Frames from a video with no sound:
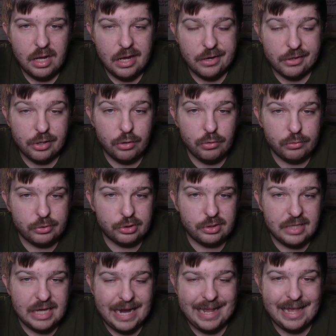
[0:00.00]
a coach
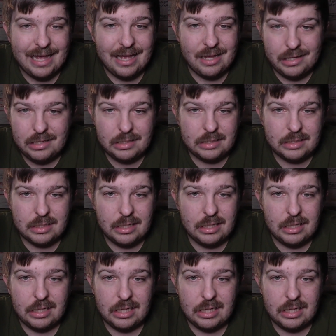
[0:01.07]
that has